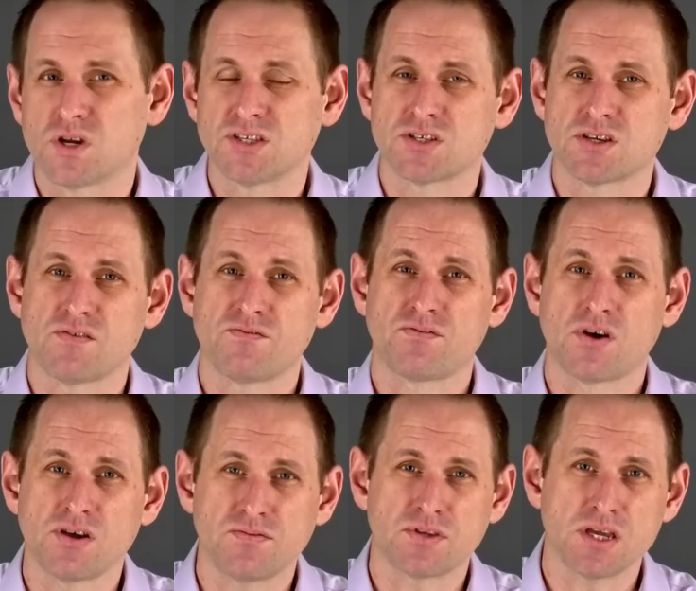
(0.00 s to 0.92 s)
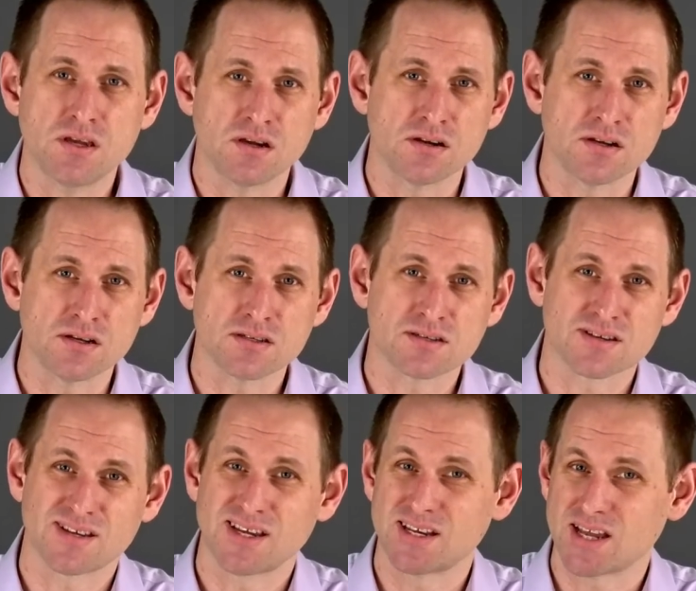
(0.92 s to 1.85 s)
runs at 5 GHz,
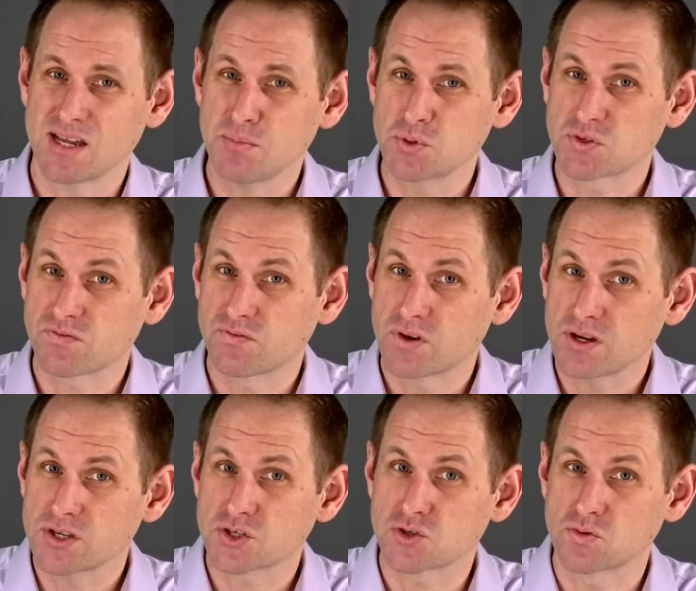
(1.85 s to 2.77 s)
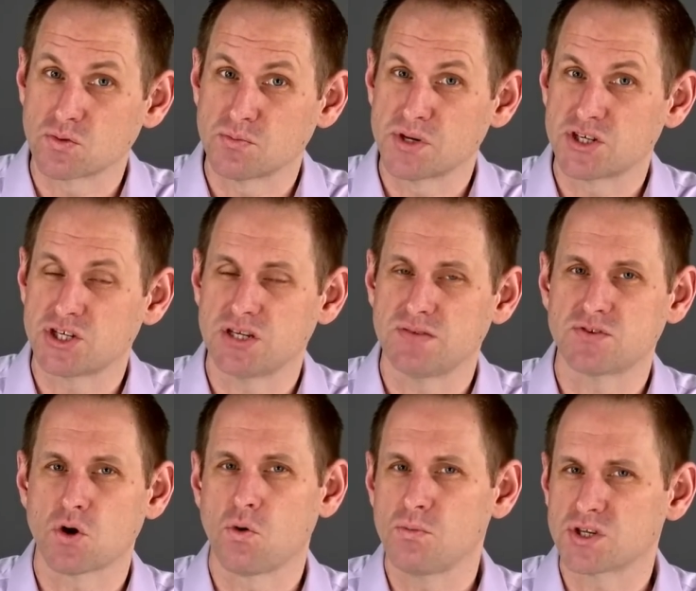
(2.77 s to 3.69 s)
and Apple's Firestorm
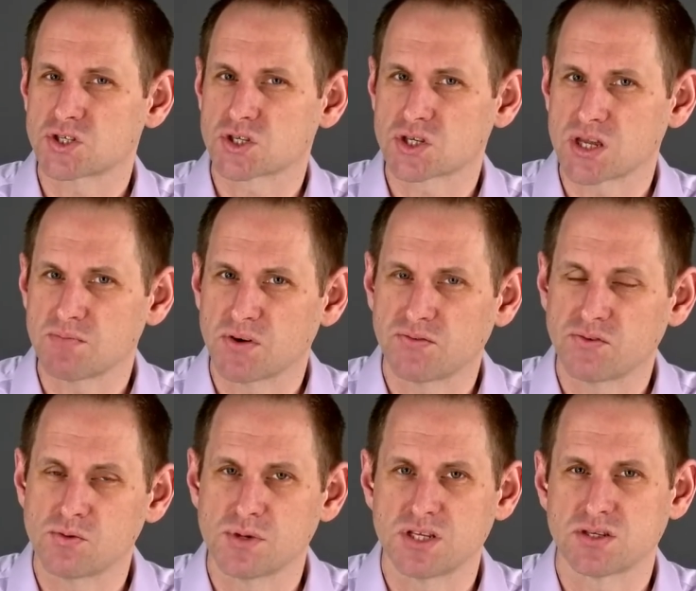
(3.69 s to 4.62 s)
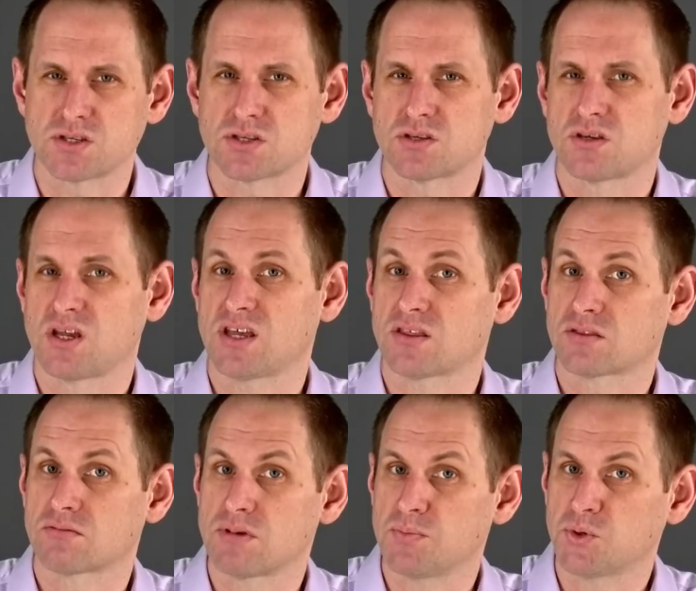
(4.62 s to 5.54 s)
achieves almost the same performance at
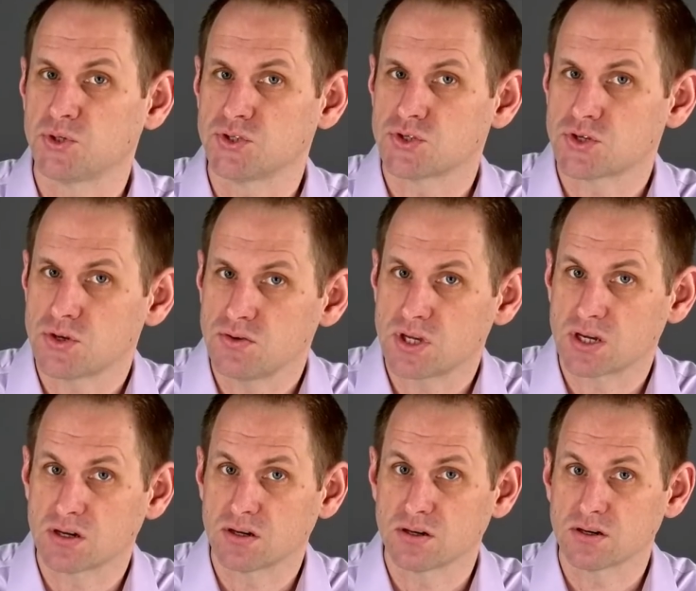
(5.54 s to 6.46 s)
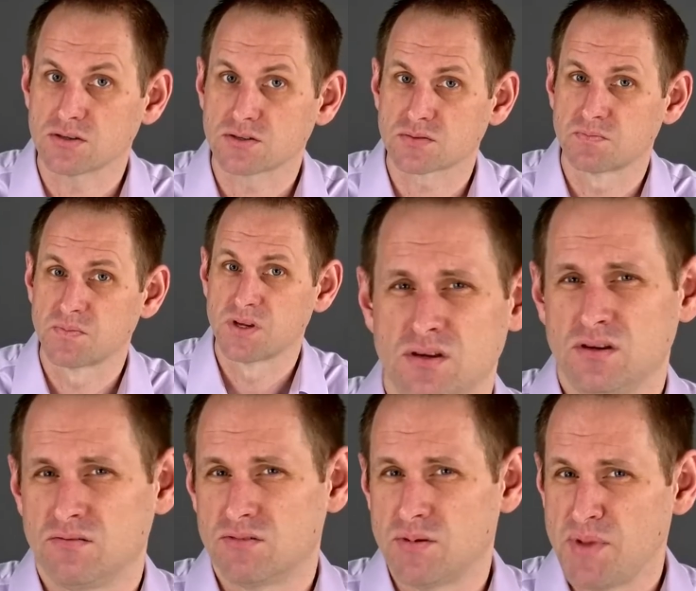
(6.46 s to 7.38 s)
3.2 GHz.
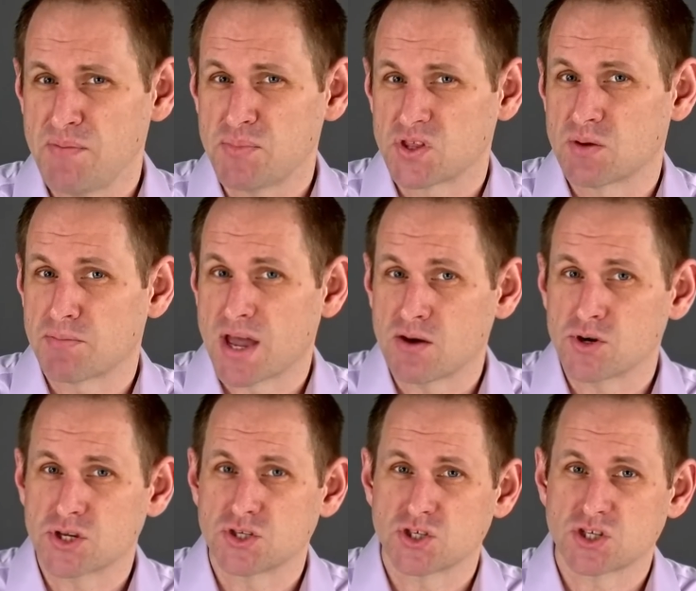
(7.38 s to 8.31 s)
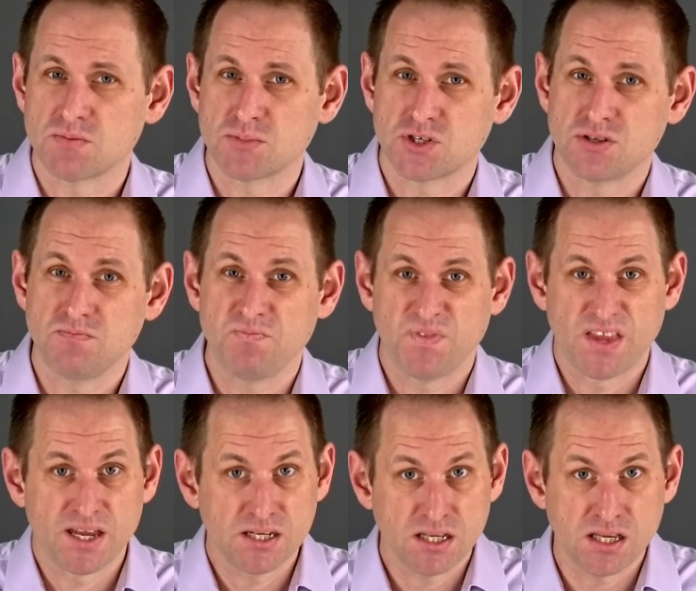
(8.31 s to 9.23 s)
Remember that power consumption
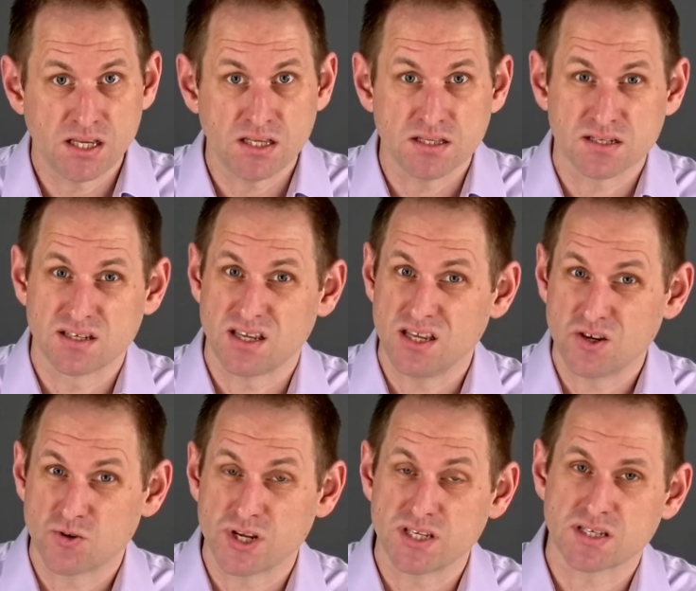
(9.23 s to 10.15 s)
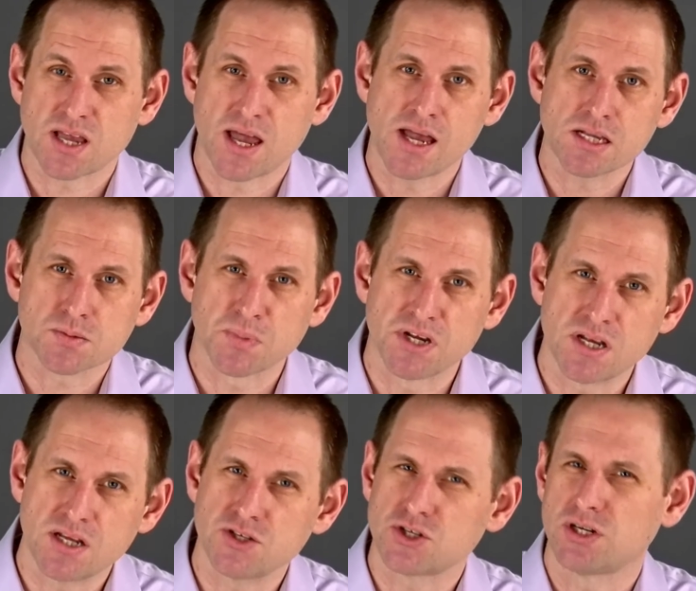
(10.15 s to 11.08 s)
and heat increase
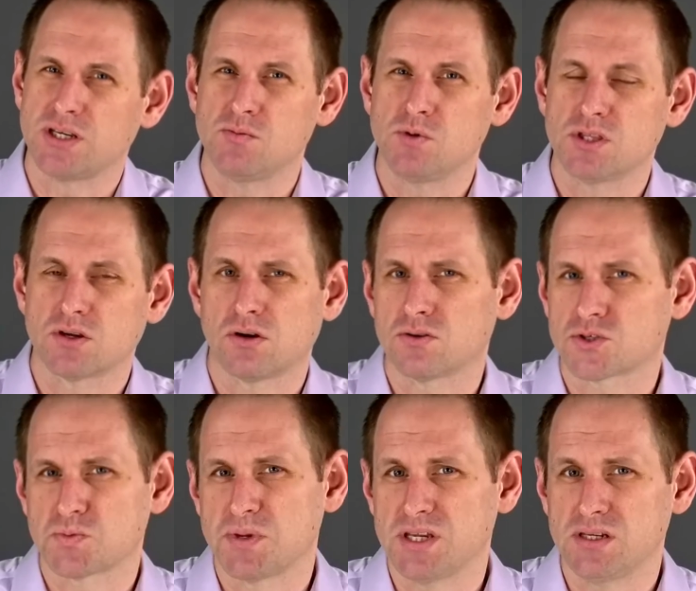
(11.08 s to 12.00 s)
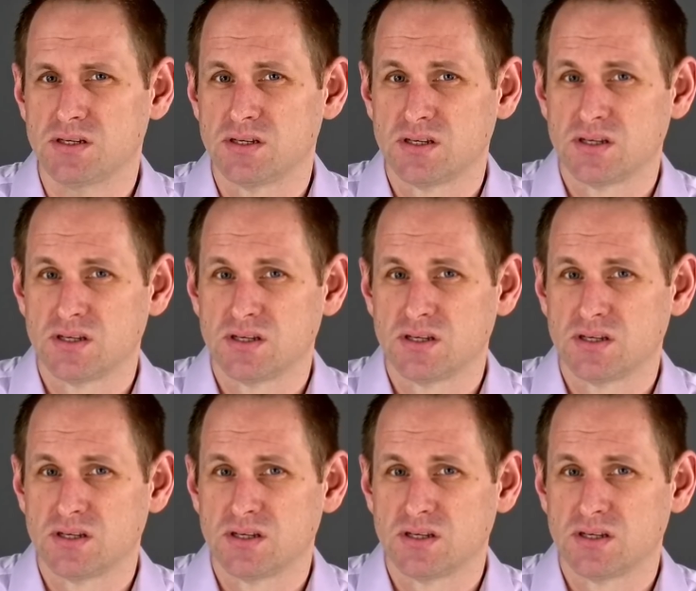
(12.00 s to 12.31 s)
exponentially with clock speed,